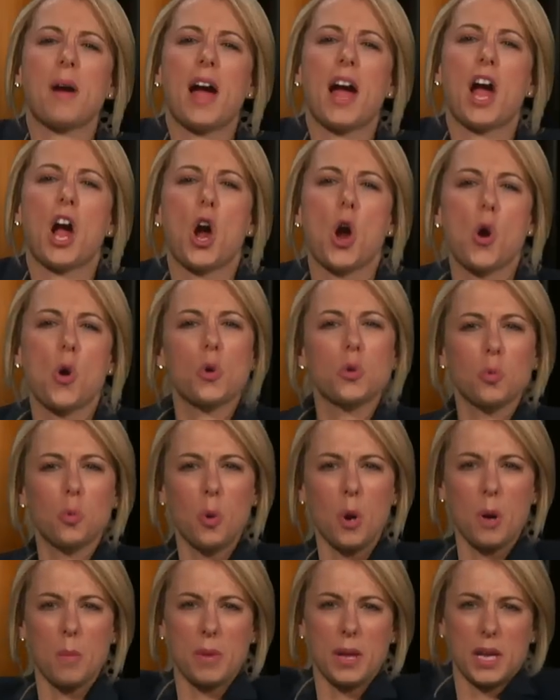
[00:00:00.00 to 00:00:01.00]
my own
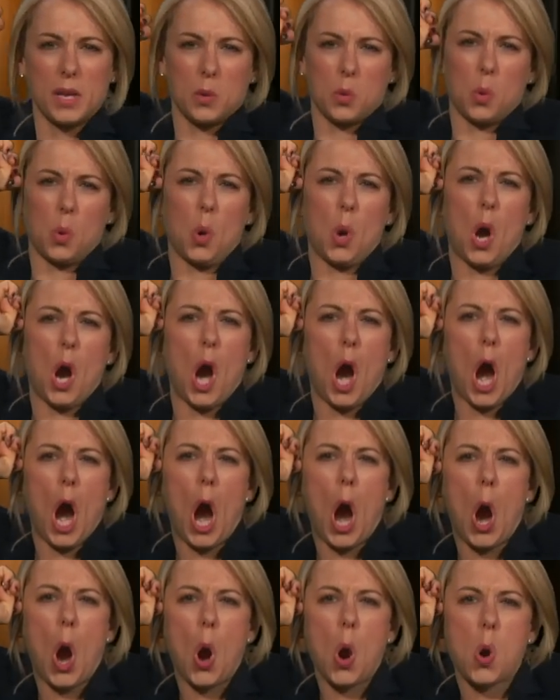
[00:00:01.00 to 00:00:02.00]
woman.
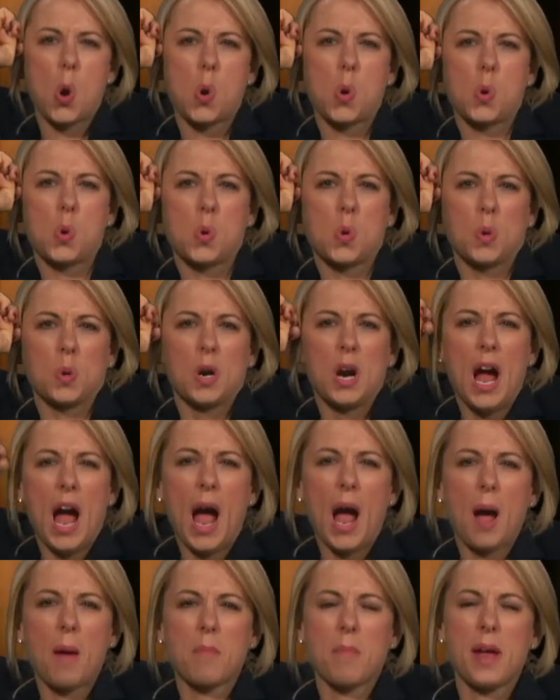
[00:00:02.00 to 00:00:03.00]
Whoa!
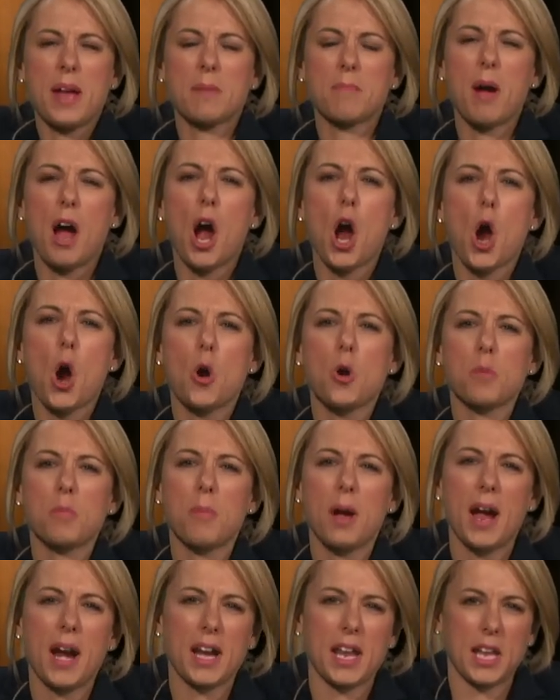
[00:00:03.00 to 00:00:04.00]
I make
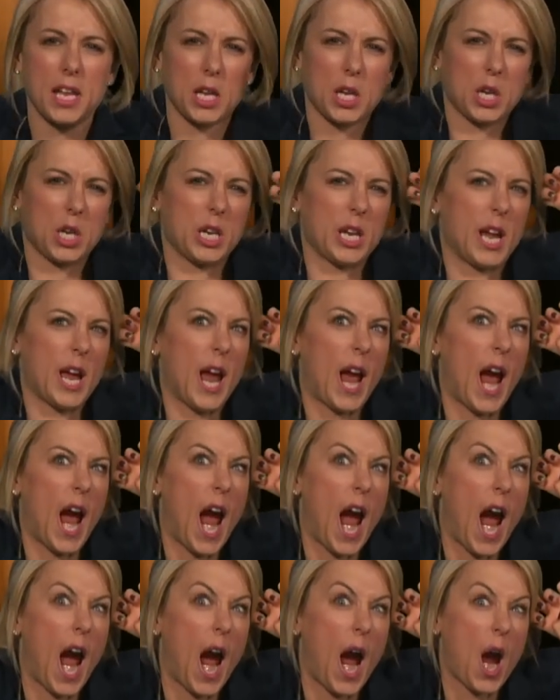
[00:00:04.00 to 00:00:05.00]
my own money.
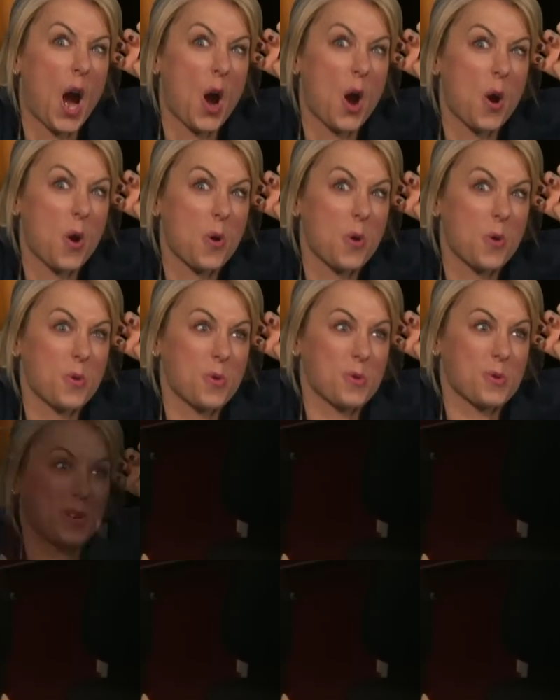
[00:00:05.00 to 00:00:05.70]
Whoa!